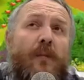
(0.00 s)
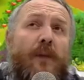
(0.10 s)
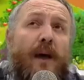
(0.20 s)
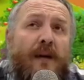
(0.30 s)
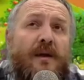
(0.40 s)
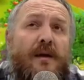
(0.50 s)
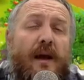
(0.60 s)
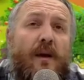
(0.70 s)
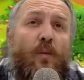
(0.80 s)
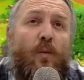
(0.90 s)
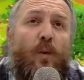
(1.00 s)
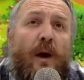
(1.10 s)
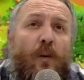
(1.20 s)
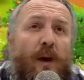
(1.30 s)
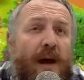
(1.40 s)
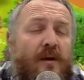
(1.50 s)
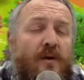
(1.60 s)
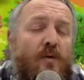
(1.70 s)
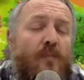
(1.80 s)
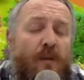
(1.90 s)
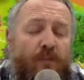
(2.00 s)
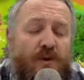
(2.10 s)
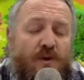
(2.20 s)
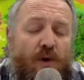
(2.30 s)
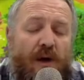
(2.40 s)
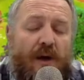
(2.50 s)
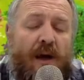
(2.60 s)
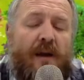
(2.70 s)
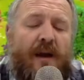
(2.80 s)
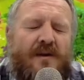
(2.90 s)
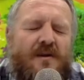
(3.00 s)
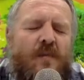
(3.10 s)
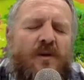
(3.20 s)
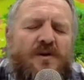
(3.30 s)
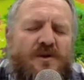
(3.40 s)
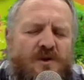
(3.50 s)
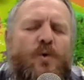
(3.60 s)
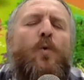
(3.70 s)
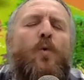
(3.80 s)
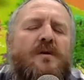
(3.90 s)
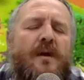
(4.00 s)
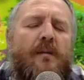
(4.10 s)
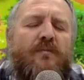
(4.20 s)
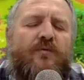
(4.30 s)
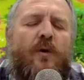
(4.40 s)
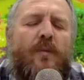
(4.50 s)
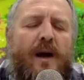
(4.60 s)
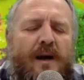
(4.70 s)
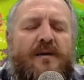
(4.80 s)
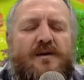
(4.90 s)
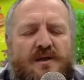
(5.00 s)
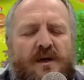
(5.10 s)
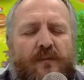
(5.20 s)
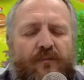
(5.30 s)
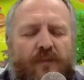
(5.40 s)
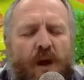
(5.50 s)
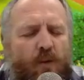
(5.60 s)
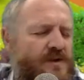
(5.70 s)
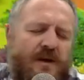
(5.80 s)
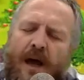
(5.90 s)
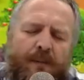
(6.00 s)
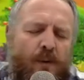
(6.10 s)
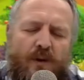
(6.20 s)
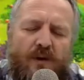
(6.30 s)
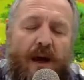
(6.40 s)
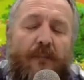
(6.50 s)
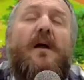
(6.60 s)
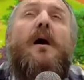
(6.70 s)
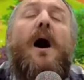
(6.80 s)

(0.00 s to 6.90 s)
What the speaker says: in my other game, where we had a new member join and then someone stalked them from another team. I wasn't happy with that.